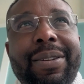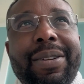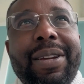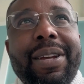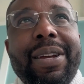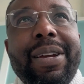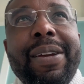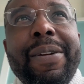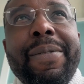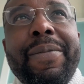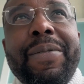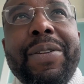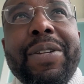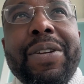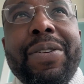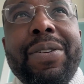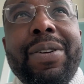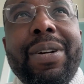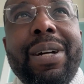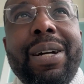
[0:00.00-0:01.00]
Okay,
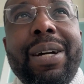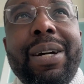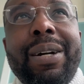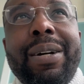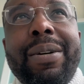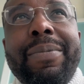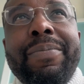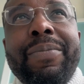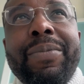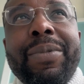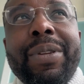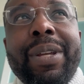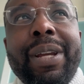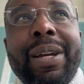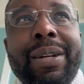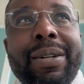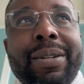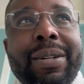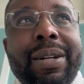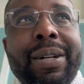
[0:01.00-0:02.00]
so
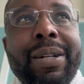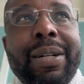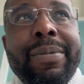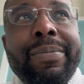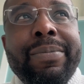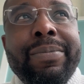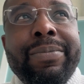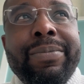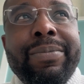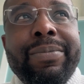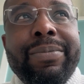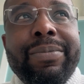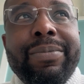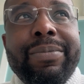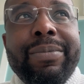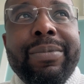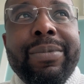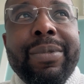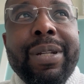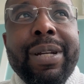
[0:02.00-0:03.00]
yeah,
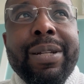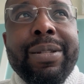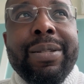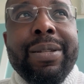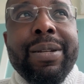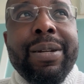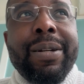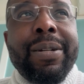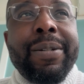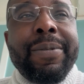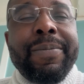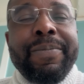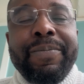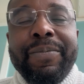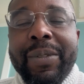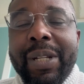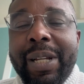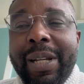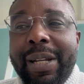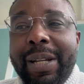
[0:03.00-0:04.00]
that's
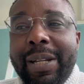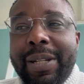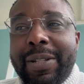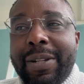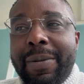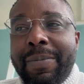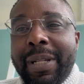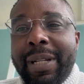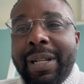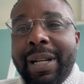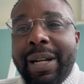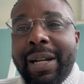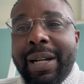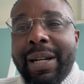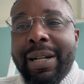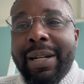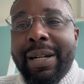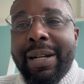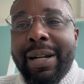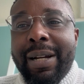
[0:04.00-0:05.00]
something that
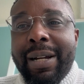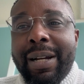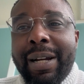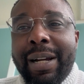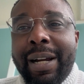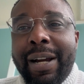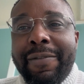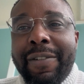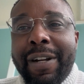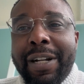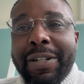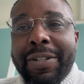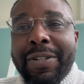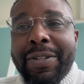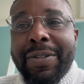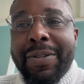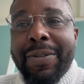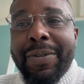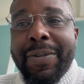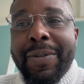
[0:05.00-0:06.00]
I have had
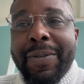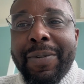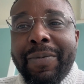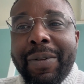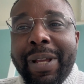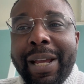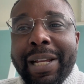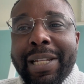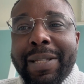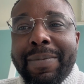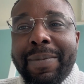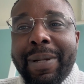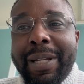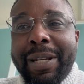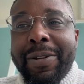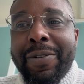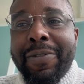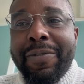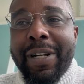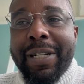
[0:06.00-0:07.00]
to
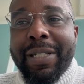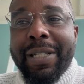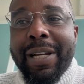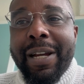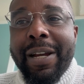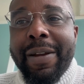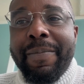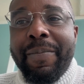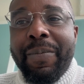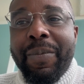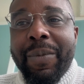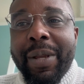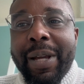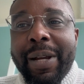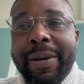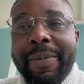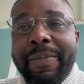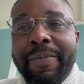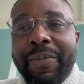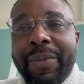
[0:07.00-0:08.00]
explain over time.
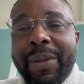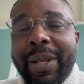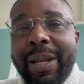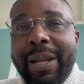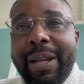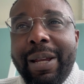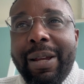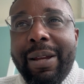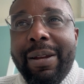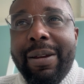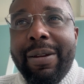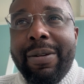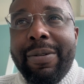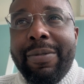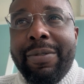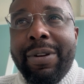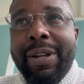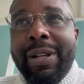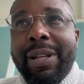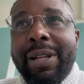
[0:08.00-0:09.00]

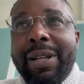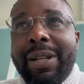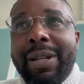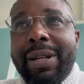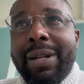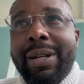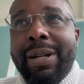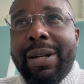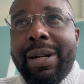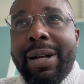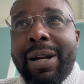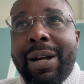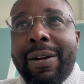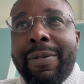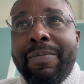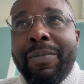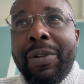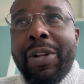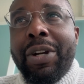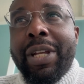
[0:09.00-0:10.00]
Really,
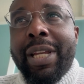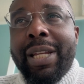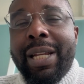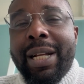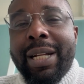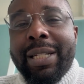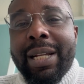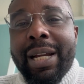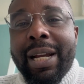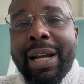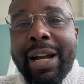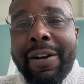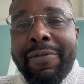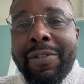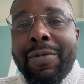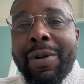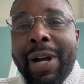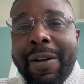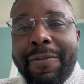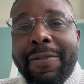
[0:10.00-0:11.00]
I'm lucky that I have
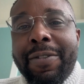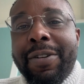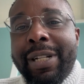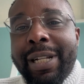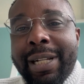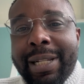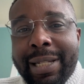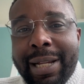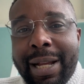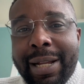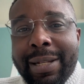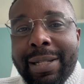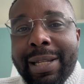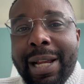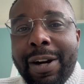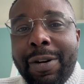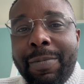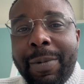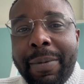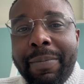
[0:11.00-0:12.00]
a wife who understands
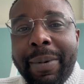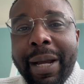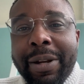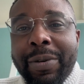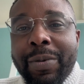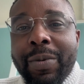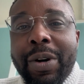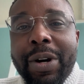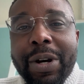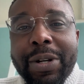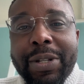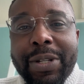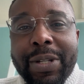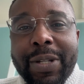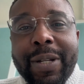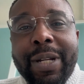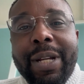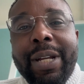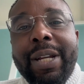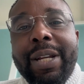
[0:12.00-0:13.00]
how my mind
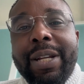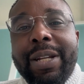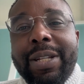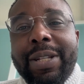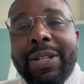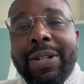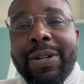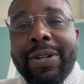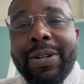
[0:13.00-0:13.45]
works. So